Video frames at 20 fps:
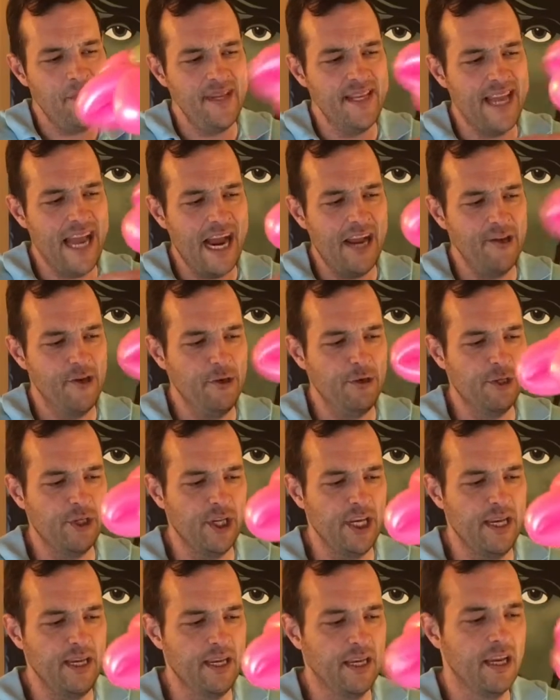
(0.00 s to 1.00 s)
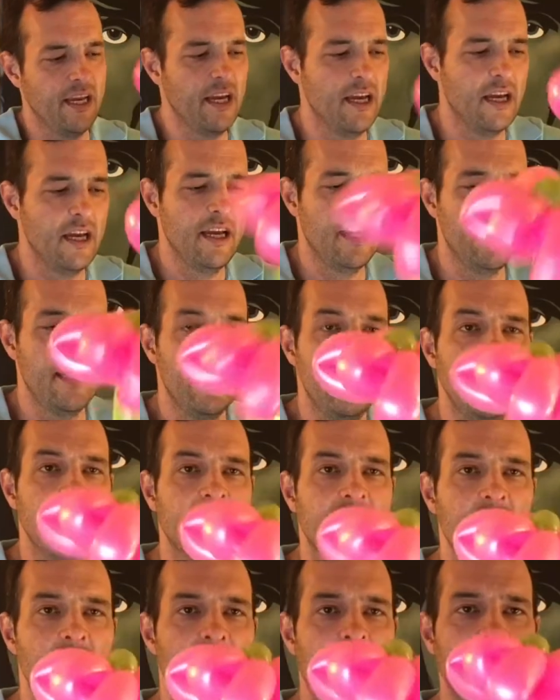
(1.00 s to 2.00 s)
and down usually
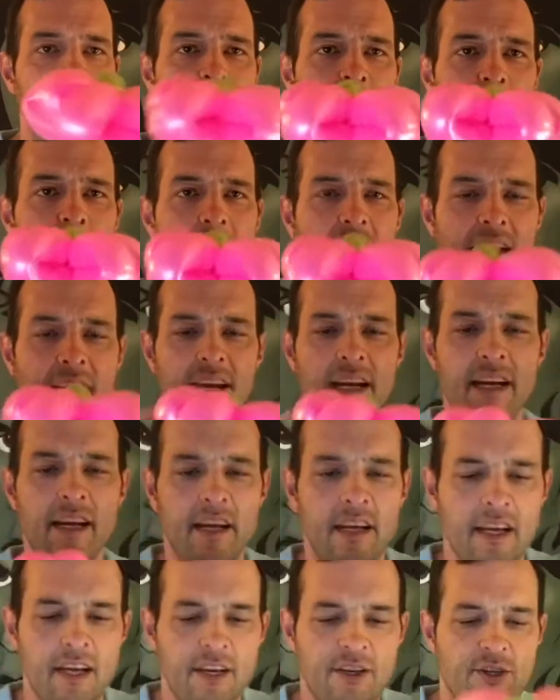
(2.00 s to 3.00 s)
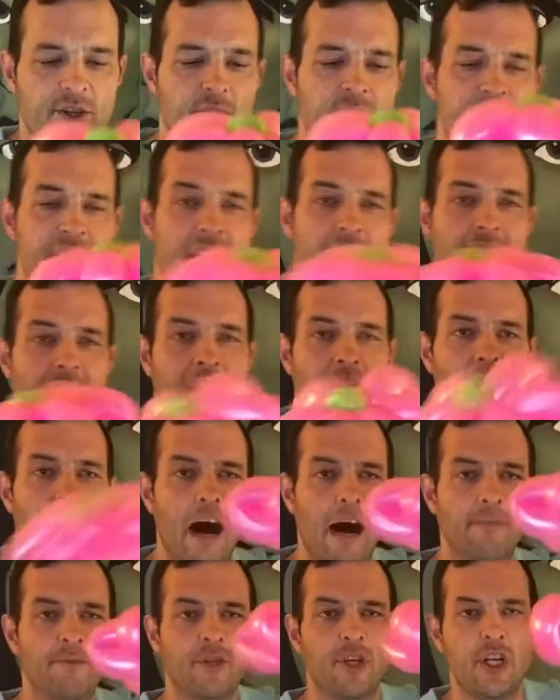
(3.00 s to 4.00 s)
is the best way. So now
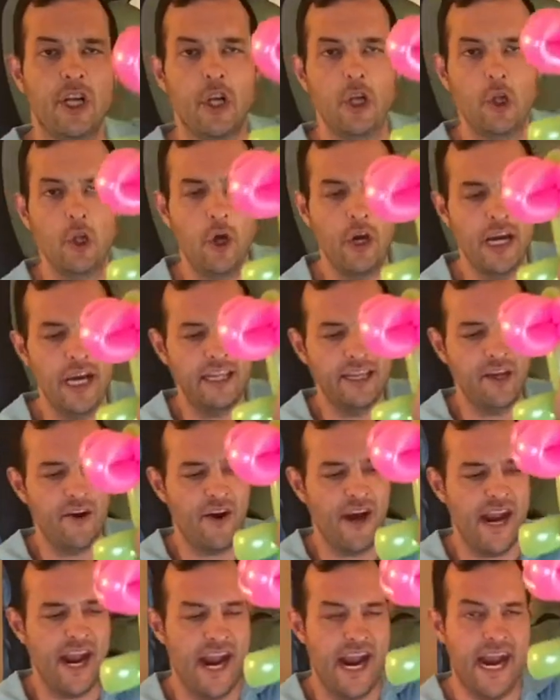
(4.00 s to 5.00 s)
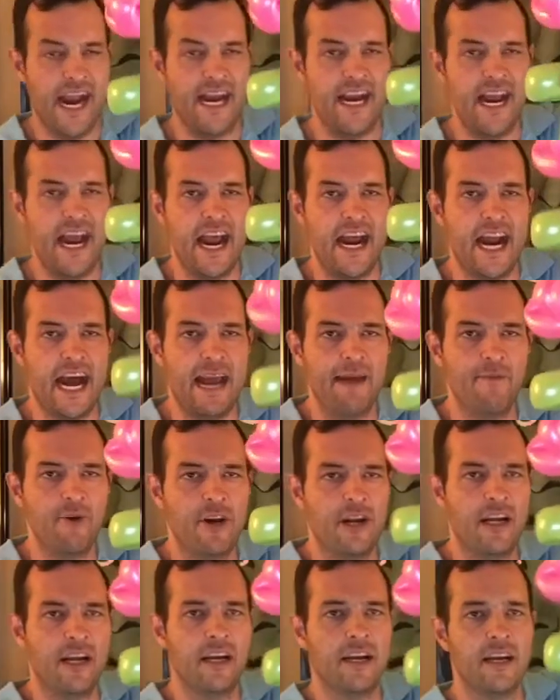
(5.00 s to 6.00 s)
I'm just gonna look at their hand and I'm
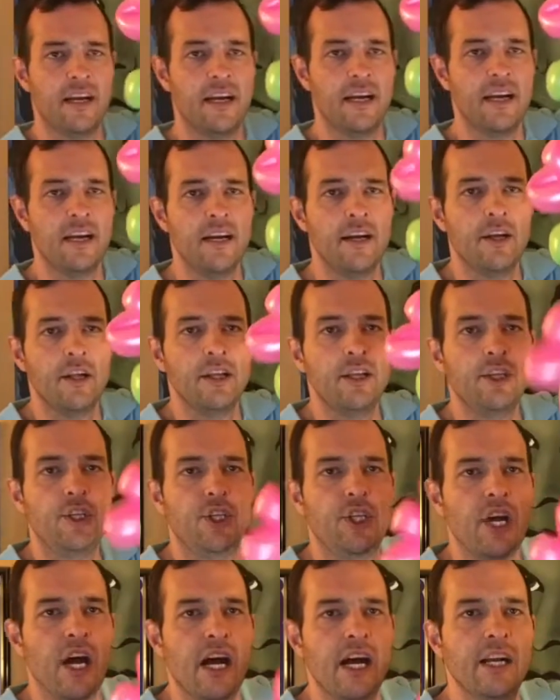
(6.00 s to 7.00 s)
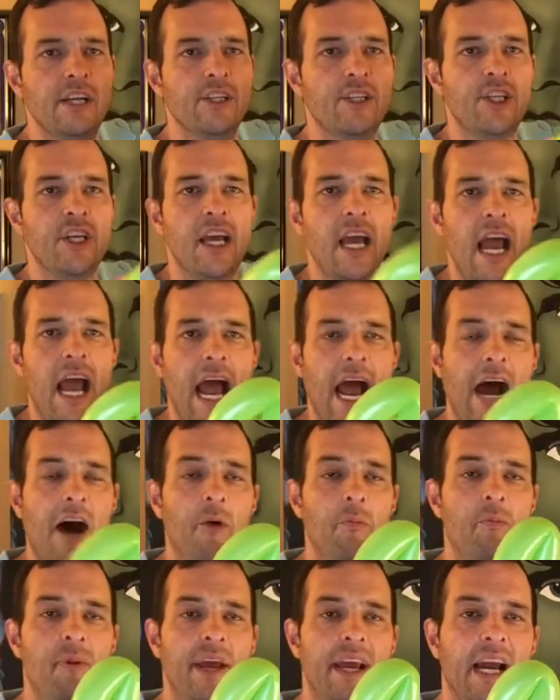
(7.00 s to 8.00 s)
gonna judge
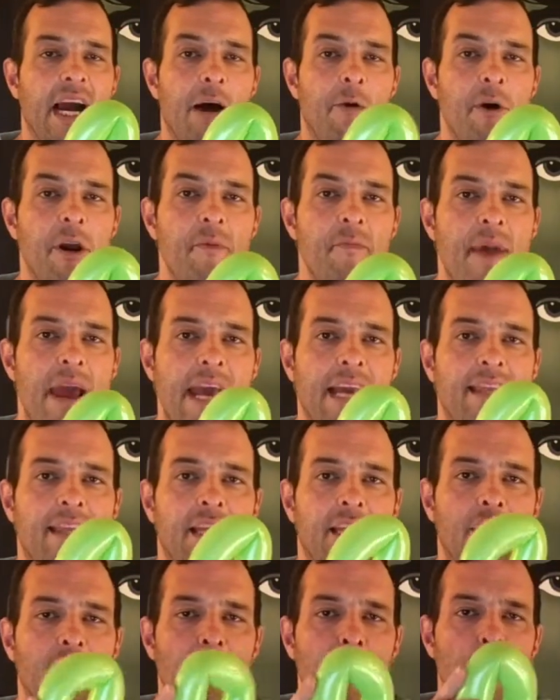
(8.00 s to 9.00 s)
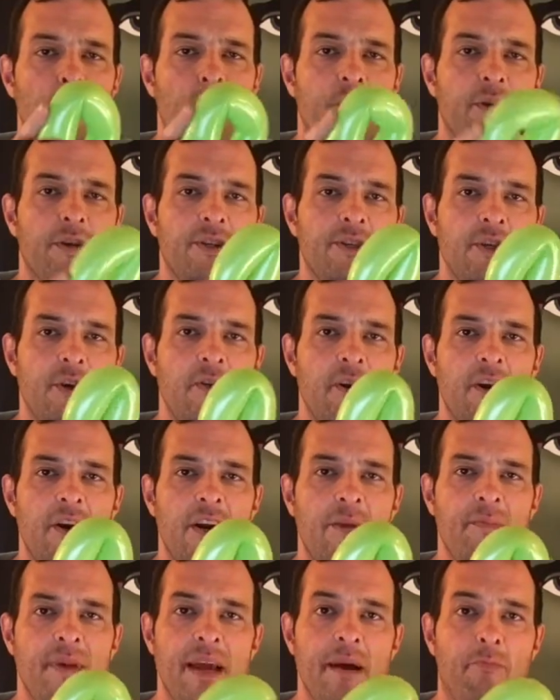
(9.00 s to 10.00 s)
how big I wanna make the loop. So they're
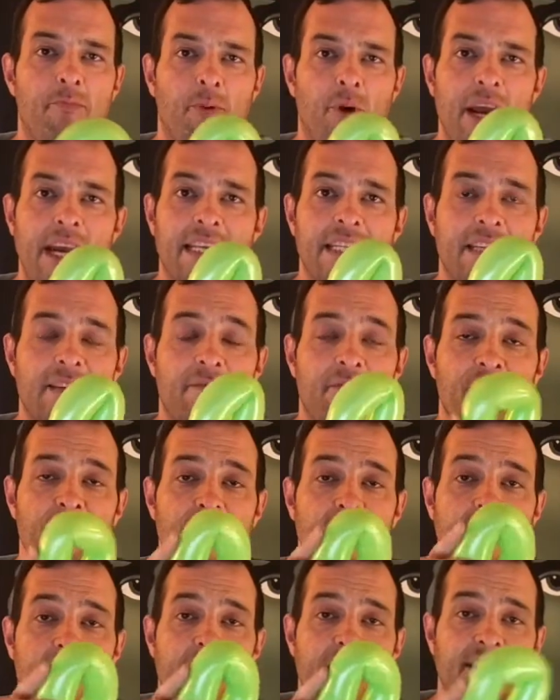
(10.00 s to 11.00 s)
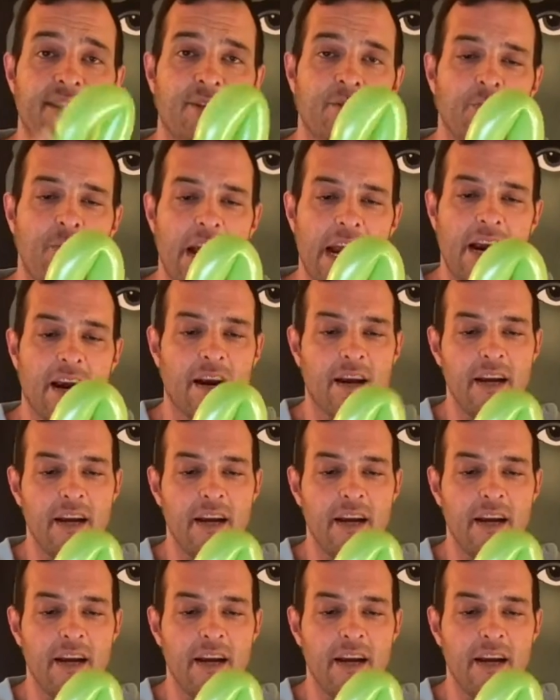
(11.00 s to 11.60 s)
gonna be a bracelet for the kids to wear.